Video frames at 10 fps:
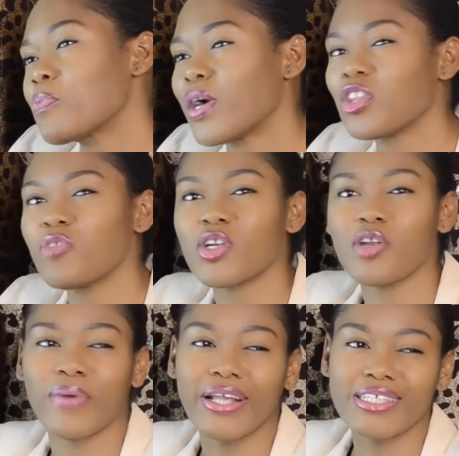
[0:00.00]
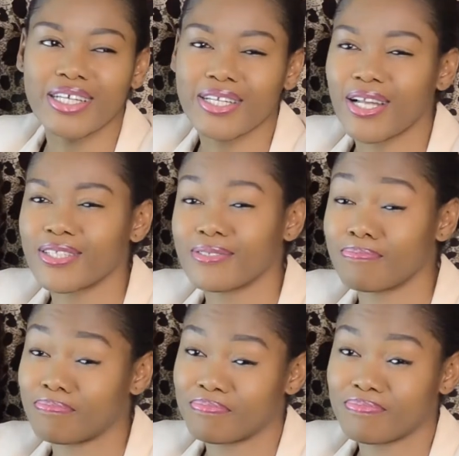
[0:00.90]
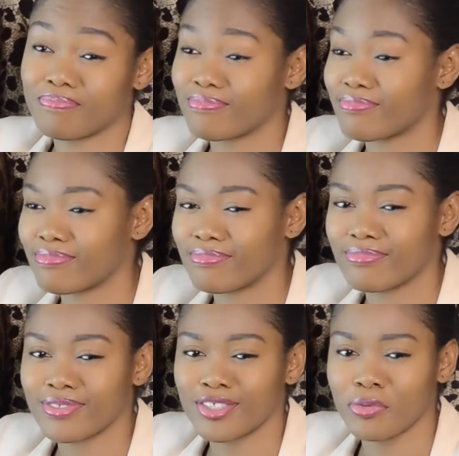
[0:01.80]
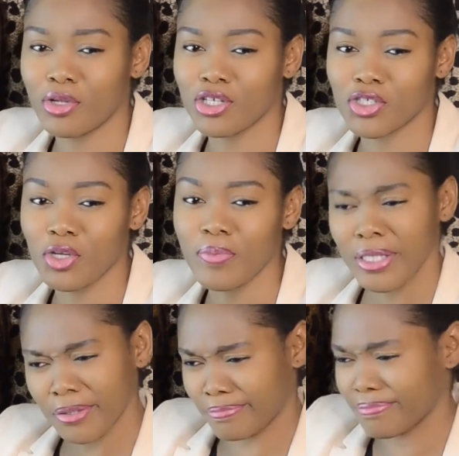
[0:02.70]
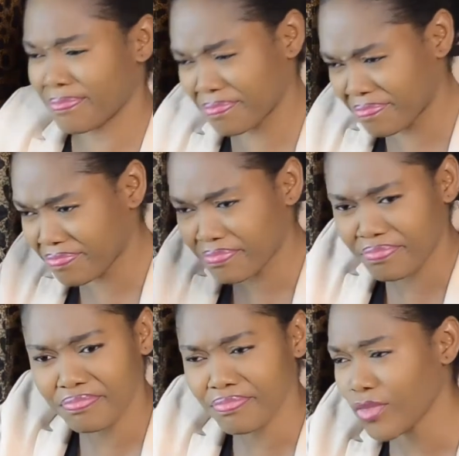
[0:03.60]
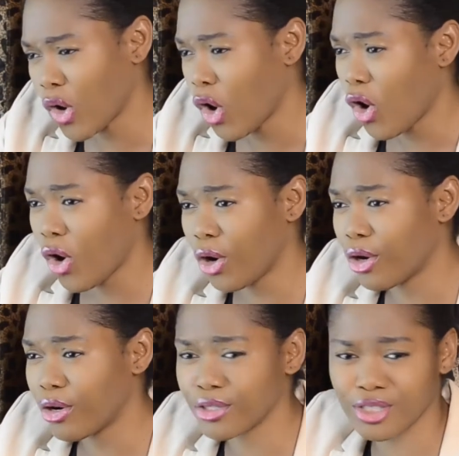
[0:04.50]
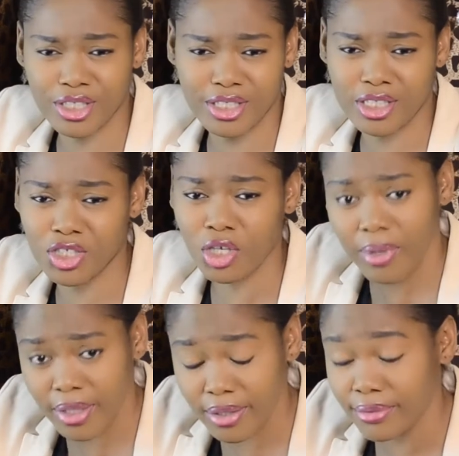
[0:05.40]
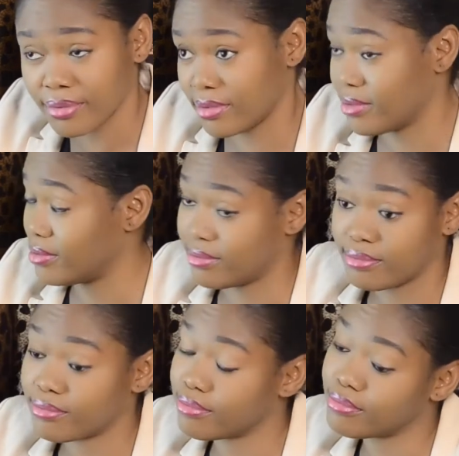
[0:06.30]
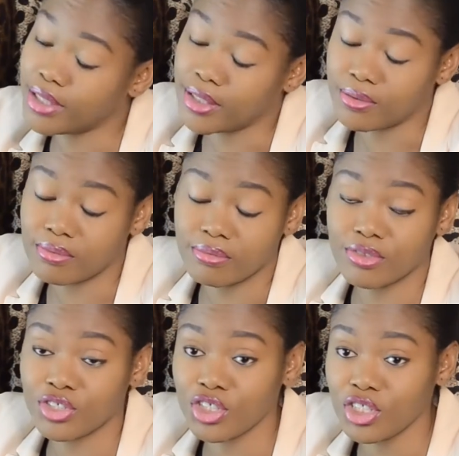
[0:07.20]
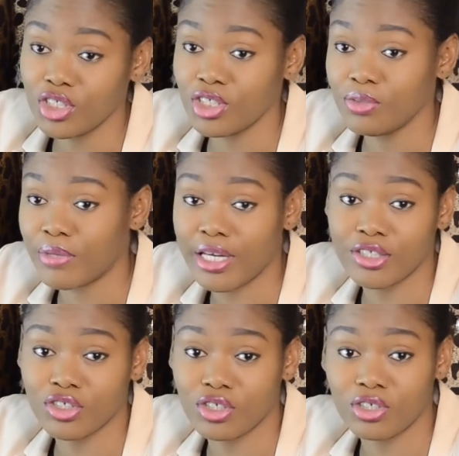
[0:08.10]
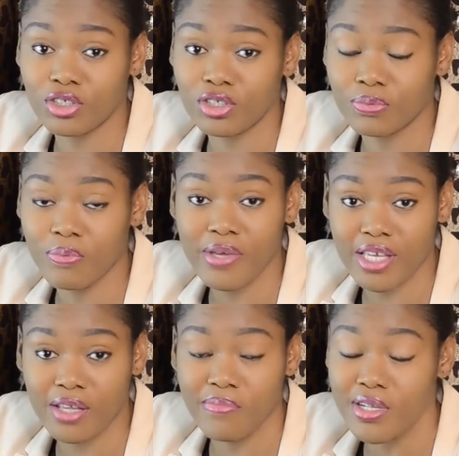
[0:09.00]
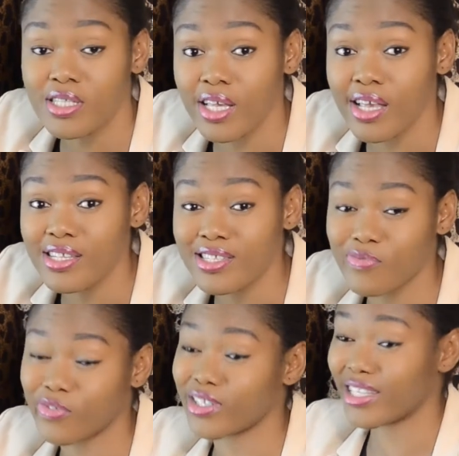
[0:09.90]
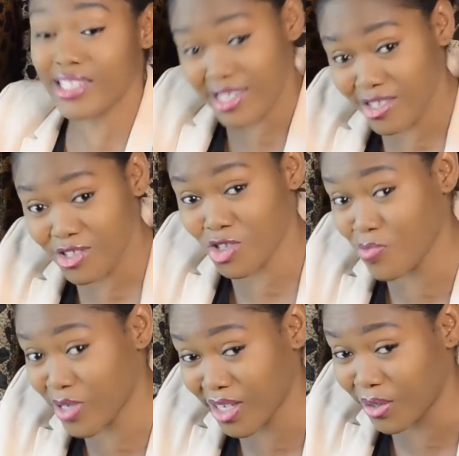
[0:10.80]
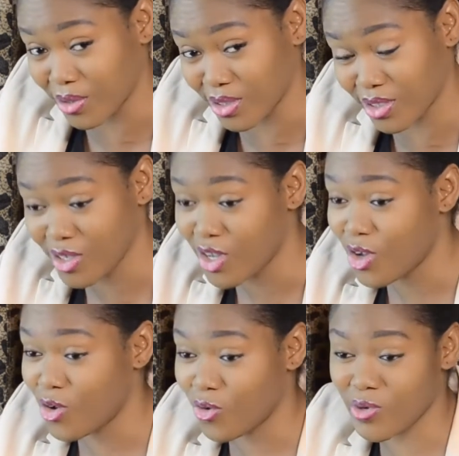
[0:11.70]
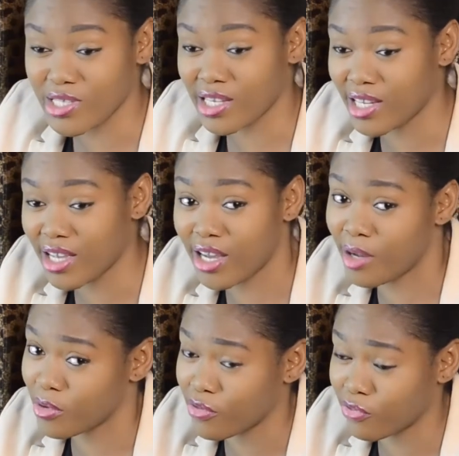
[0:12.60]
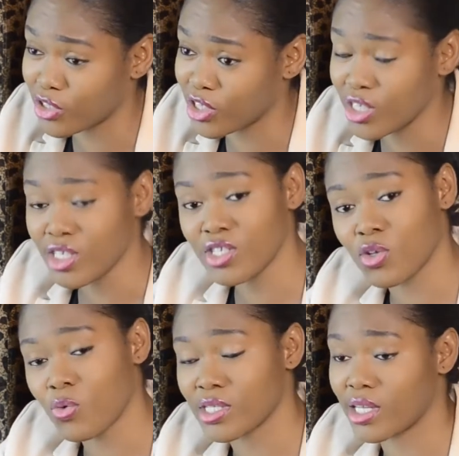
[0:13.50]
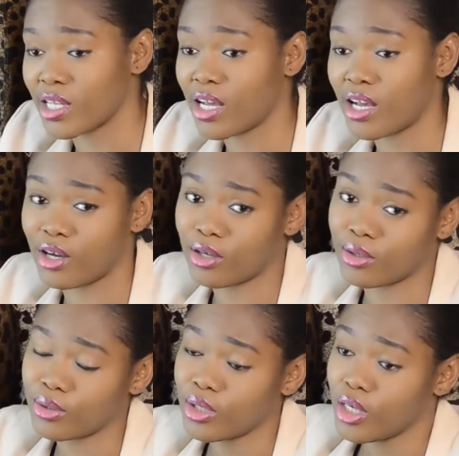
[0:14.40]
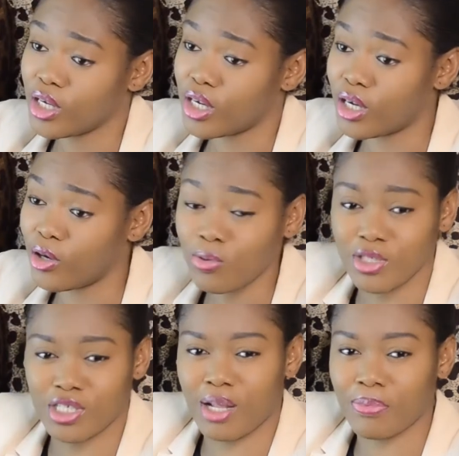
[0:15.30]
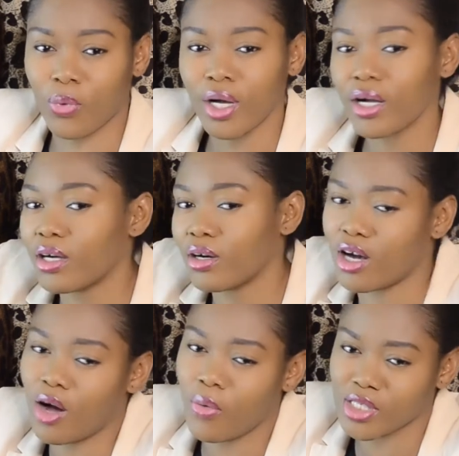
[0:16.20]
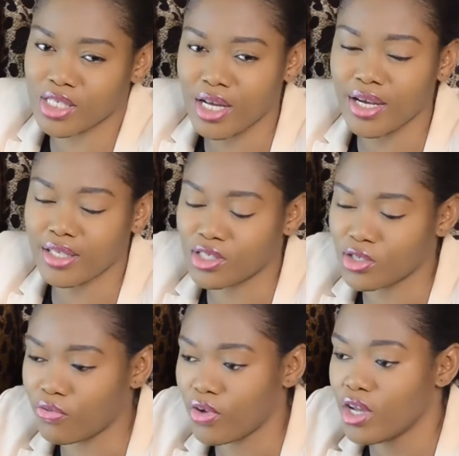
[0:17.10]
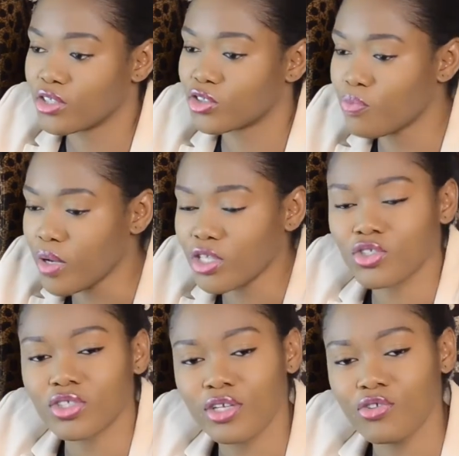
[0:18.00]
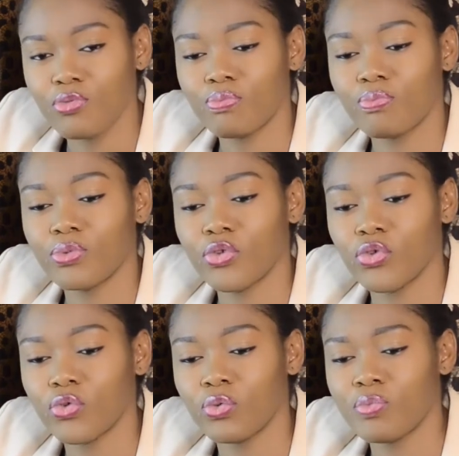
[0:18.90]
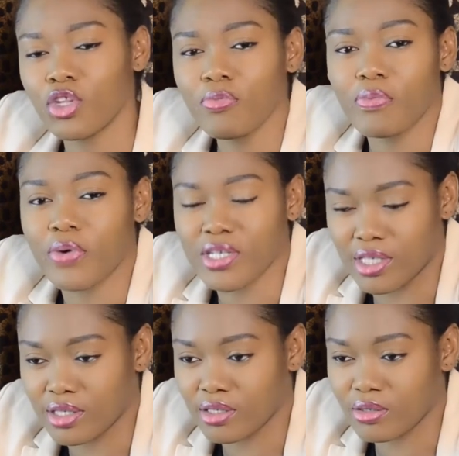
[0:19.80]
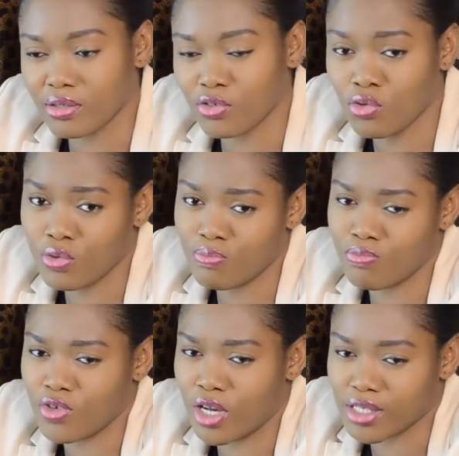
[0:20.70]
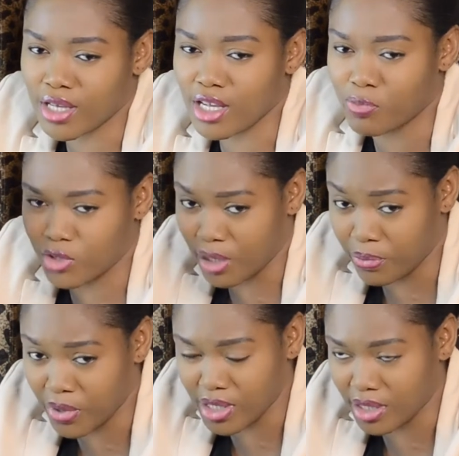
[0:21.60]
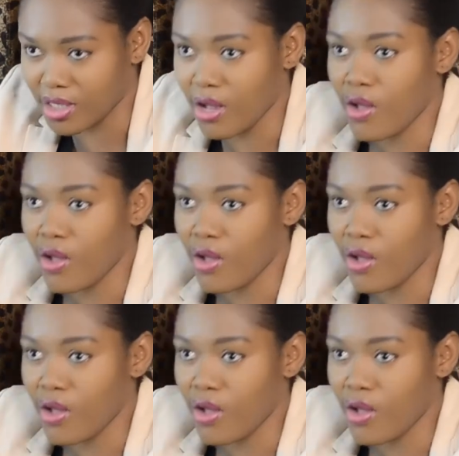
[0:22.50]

up and nobody reminds her that she belongs to somebody or she's dating somebody man she might just be making mistakes even listening to somebody else who's telling her how beautiful she is or who's telling her how i uh, hope she slept well or how was her night and stuff so make sure that you you may not be present you know you are scarce but you are present